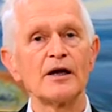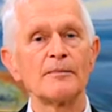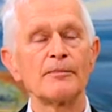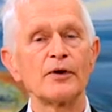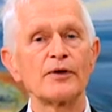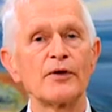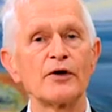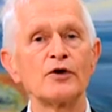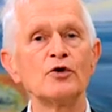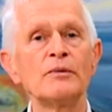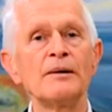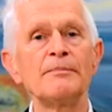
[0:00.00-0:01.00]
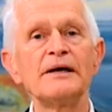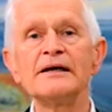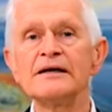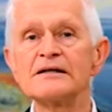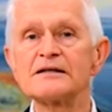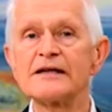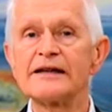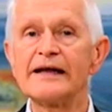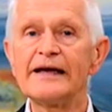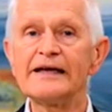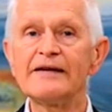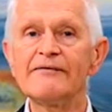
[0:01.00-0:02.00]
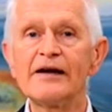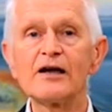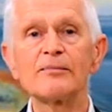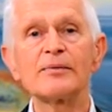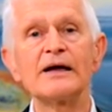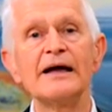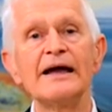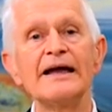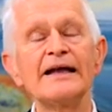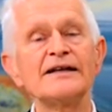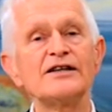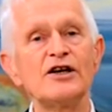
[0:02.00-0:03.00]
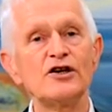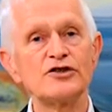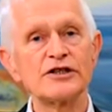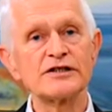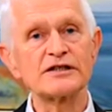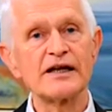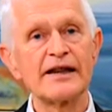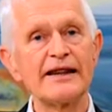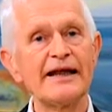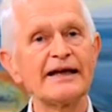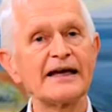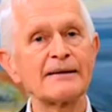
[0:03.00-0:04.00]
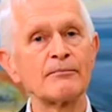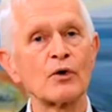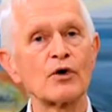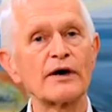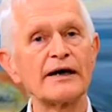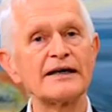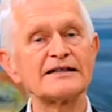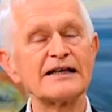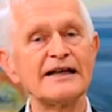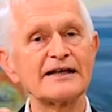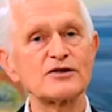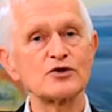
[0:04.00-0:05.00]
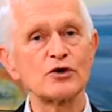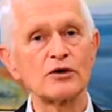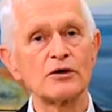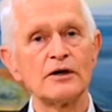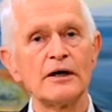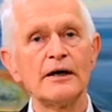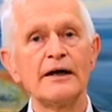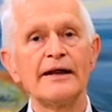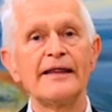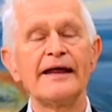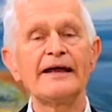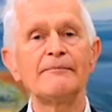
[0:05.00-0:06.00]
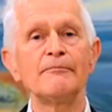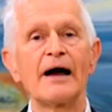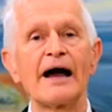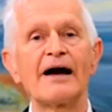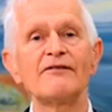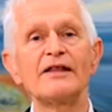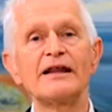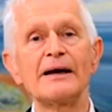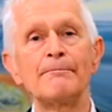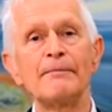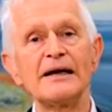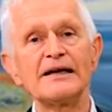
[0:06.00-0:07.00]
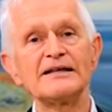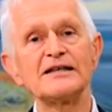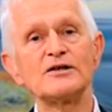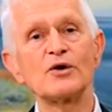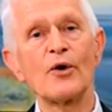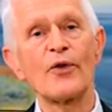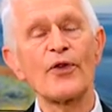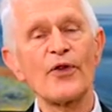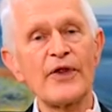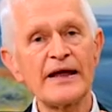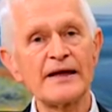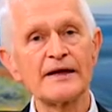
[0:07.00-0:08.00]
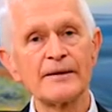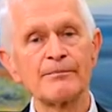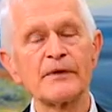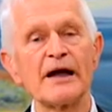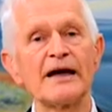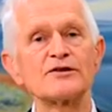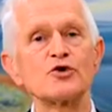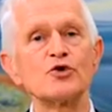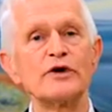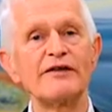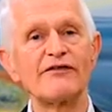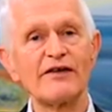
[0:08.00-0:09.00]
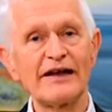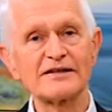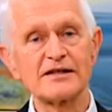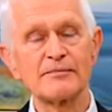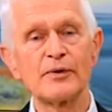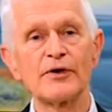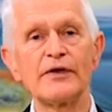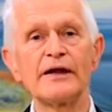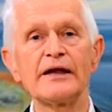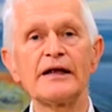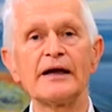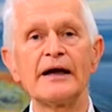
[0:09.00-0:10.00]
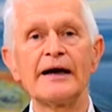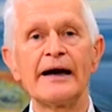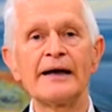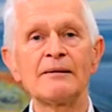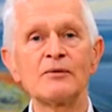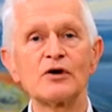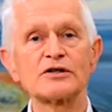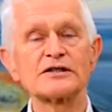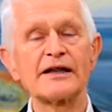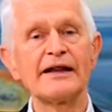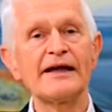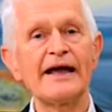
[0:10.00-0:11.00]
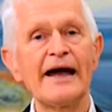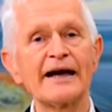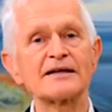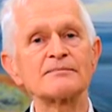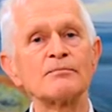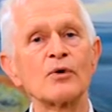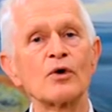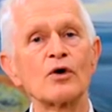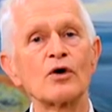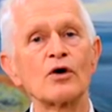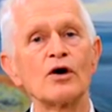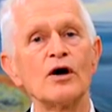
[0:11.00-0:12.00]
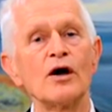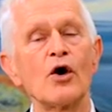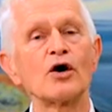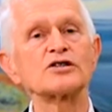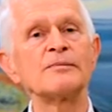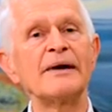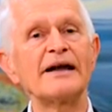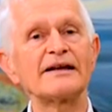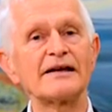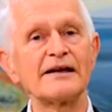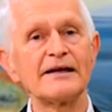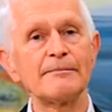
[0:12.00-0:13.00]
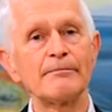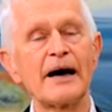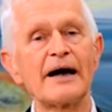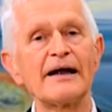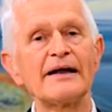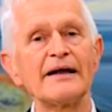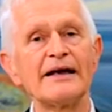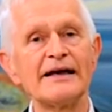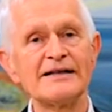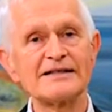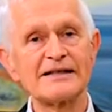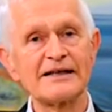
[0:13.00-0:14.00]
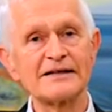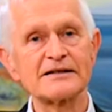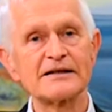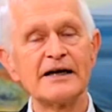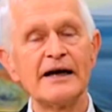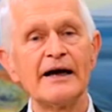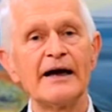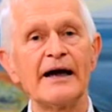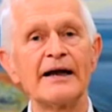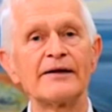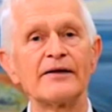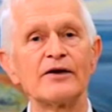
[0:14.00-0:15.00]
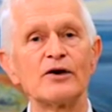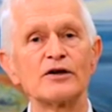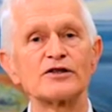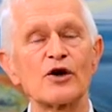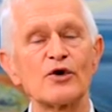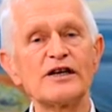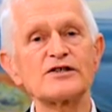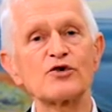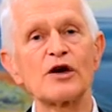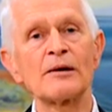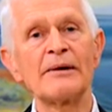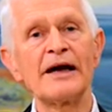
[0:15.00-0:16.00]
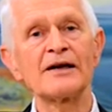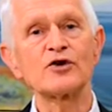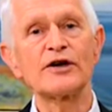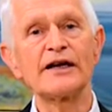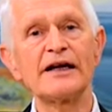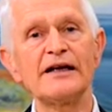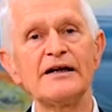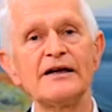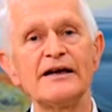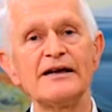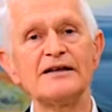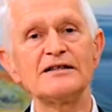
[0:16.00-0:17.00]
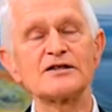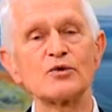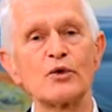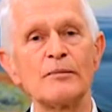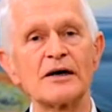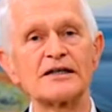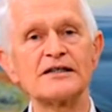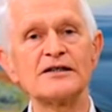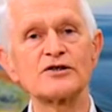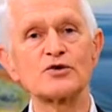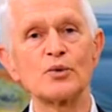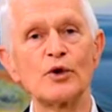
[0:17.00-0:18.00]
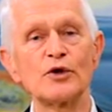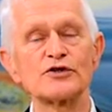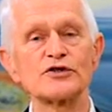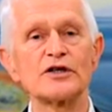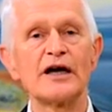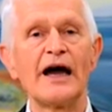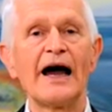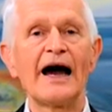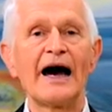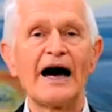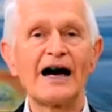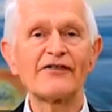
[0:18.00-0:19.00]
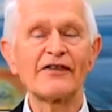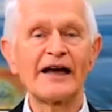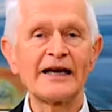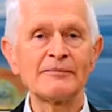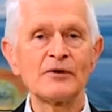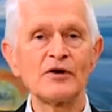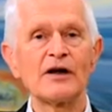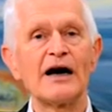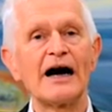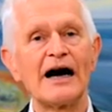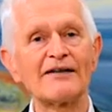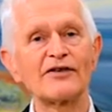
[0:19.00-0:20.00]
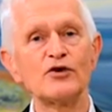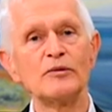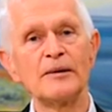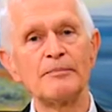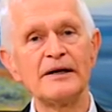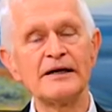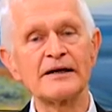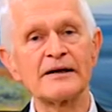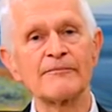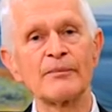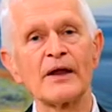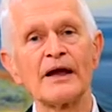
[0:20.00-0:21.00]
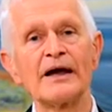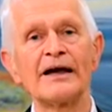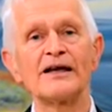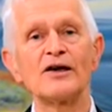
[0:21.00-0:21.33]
But the human beings, they develop intelligence. They get more intellectual. They have the ability to think and to reflect. But the animals, they act more automatically by instinct. And the terrestrial man today is, with Martinus' words, half animal, half human being. And he